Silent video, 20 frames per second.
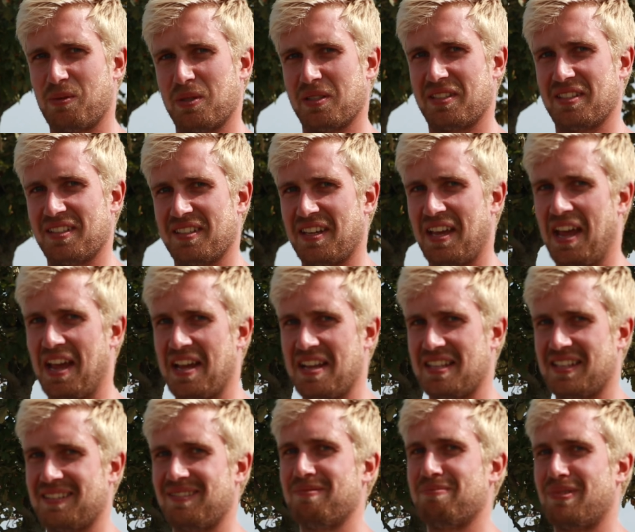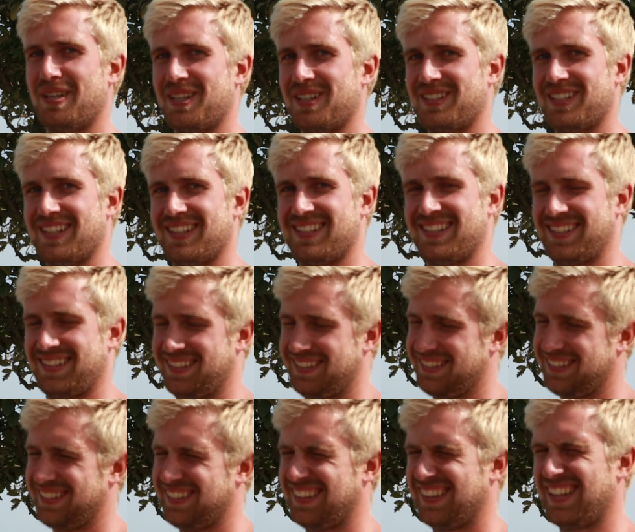wanted the 8 because it's
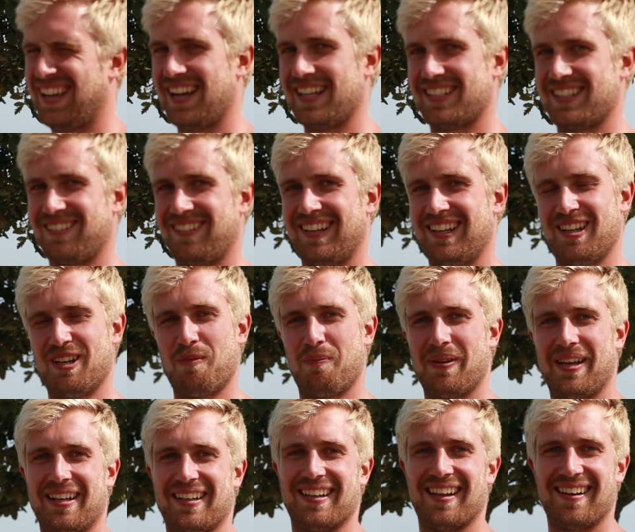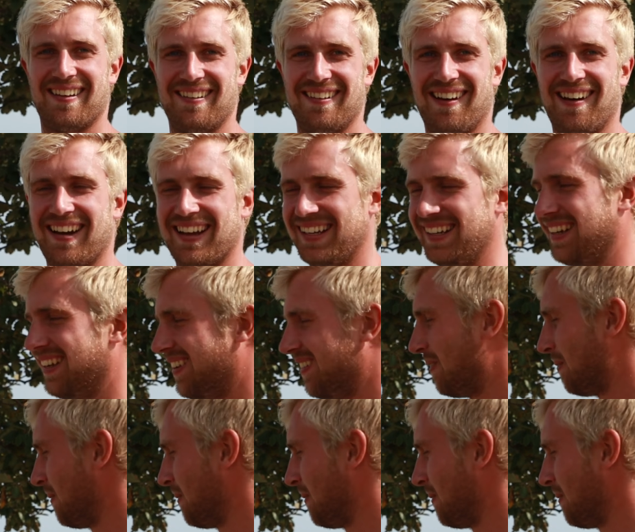nicer in looping than a 9.